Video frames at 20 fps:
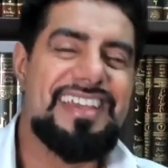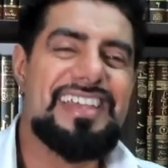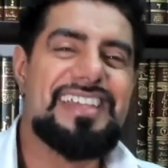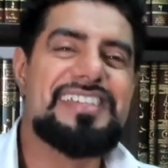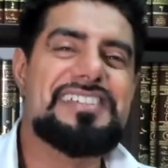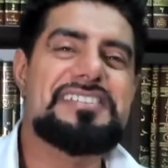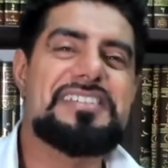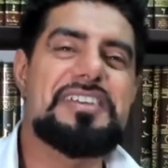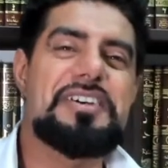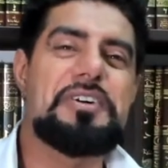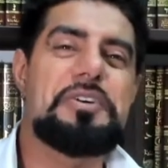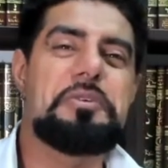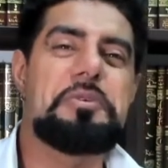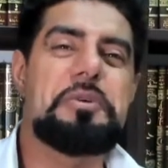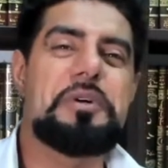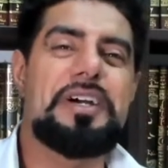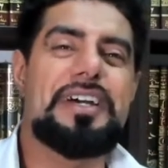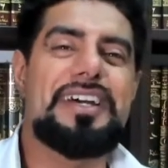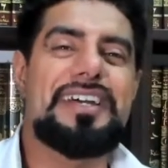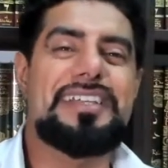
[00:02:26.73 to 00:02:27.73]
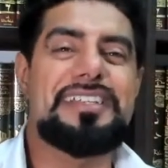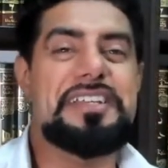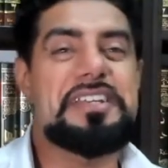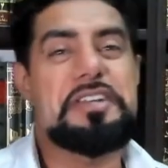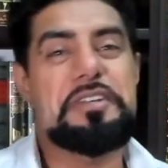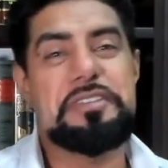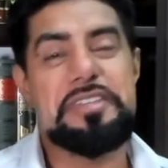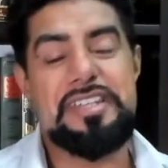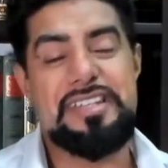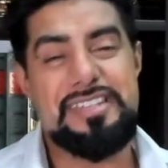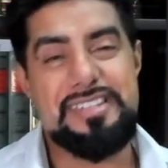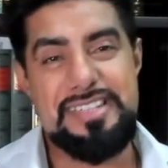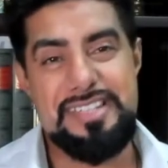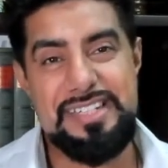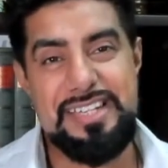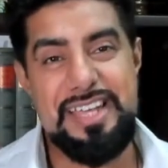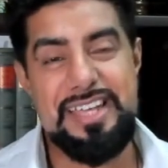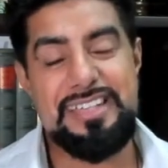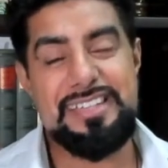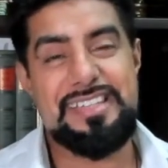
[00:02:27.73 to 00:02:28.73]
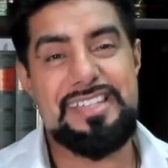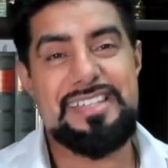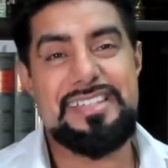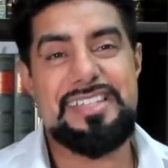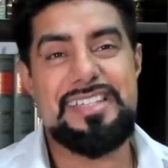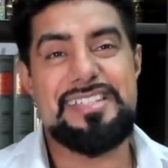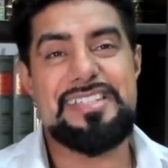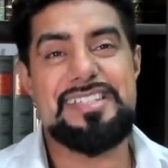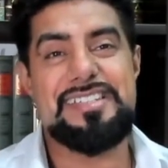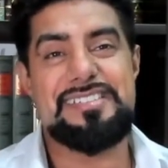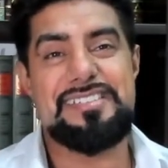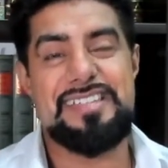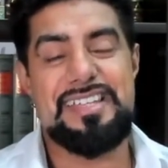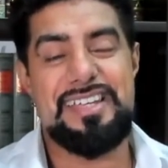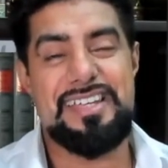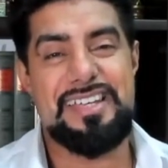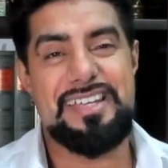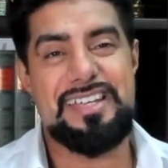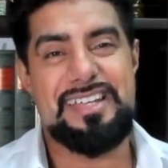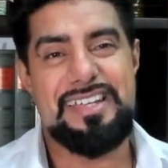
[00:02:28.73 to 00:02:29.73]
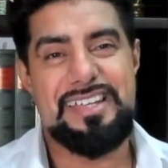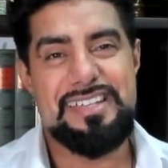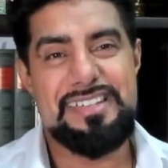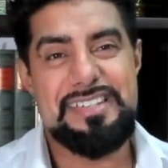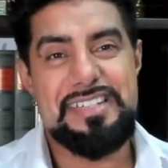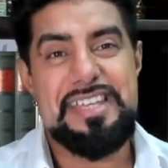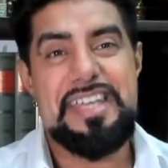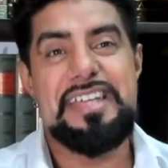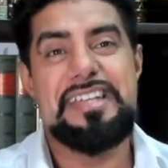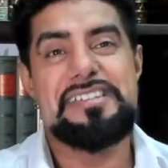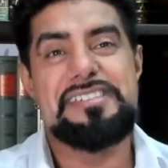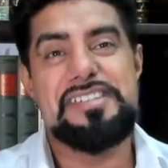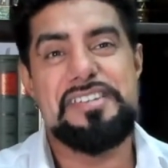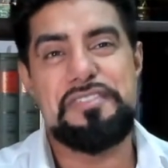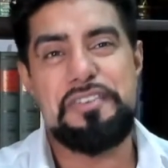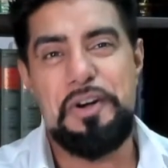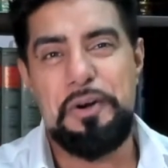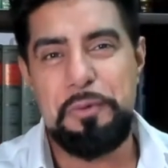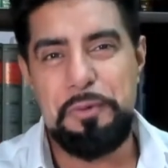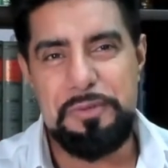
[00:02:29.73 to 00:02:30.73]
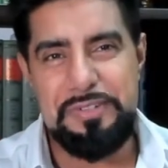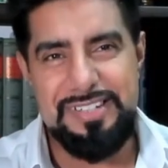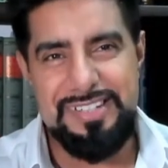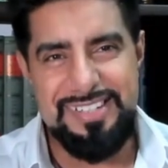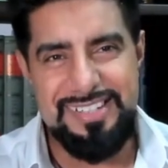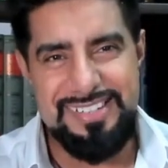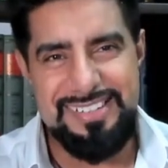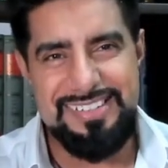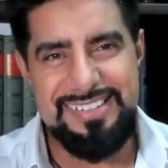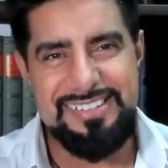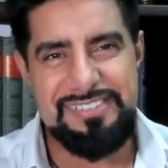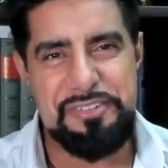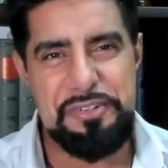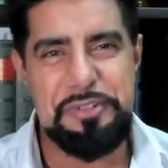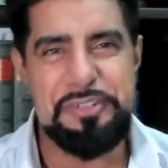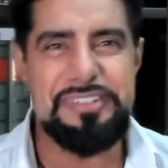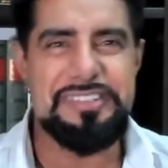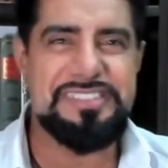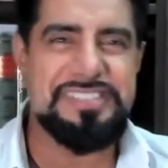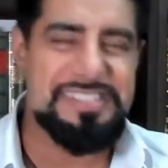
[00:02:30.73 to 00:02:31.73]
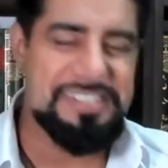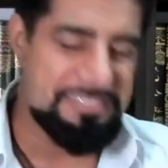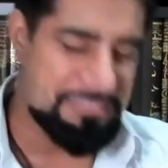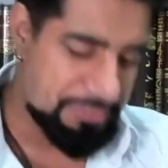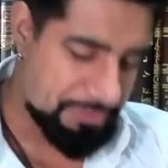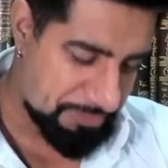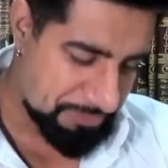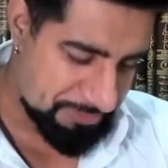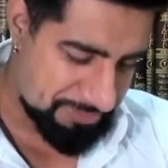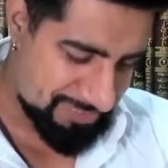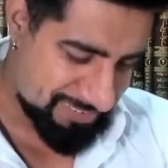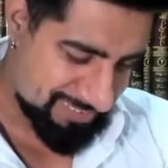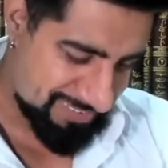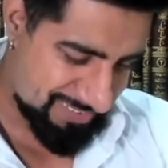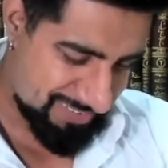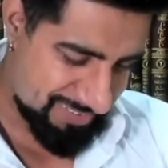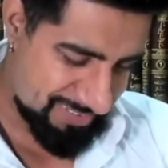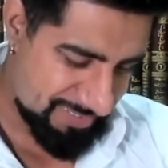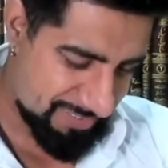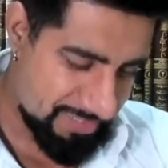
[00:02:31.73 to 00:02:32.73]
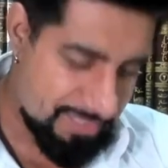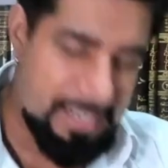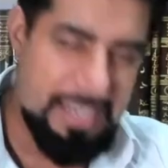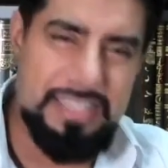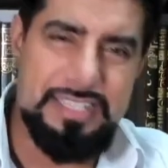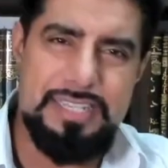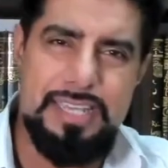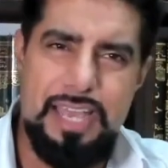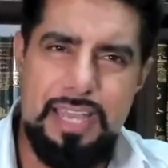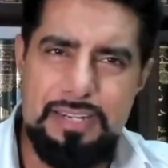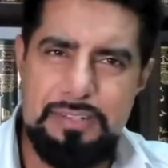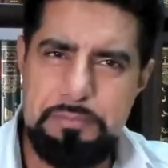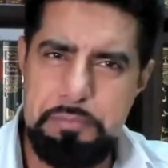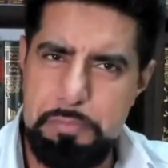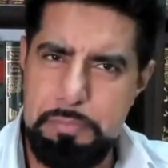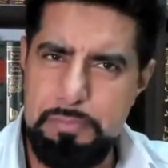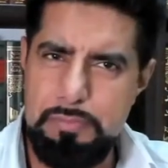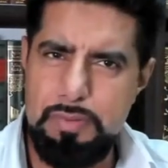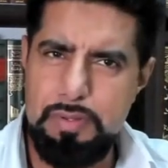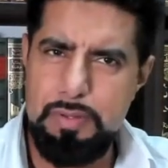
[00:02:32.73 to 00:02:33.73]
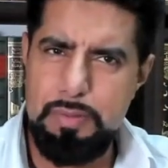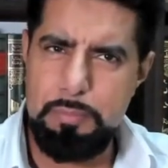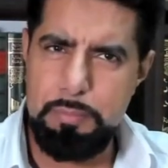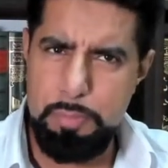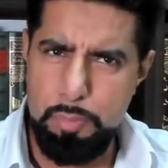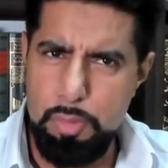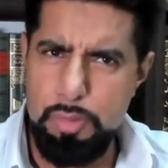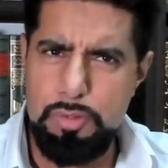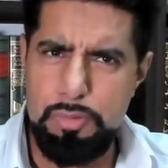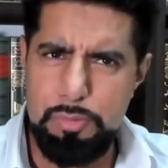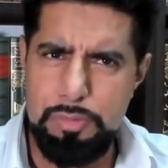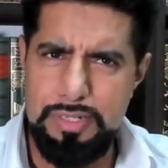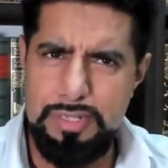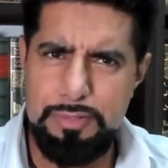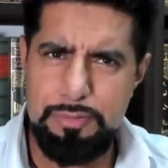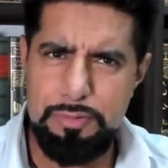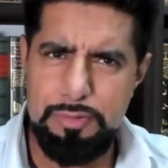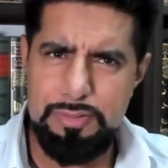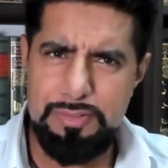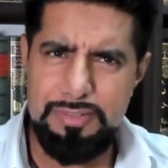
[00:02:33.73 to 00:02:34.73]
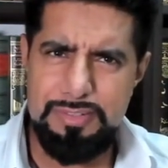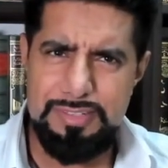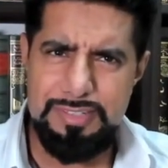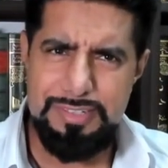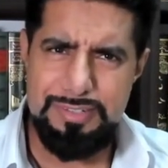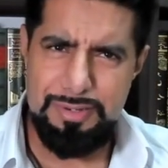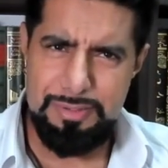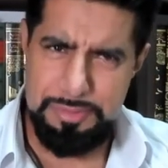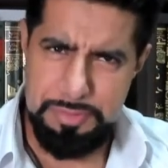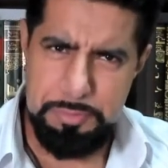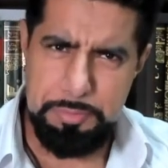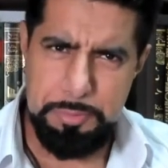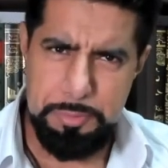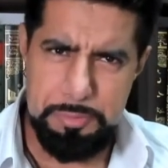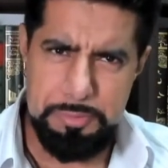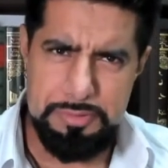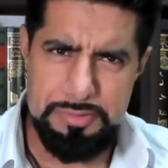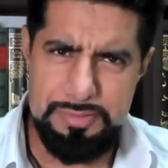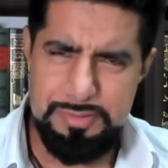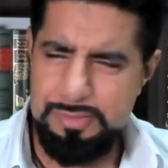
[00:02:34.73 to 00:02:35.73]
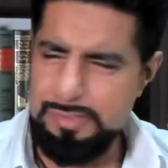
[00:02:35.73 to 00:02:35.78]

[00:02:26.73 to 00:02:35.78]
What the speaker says: So this is the kings of old, the royalty of old. They're like, yaar, bored ho gaye ho. You bored.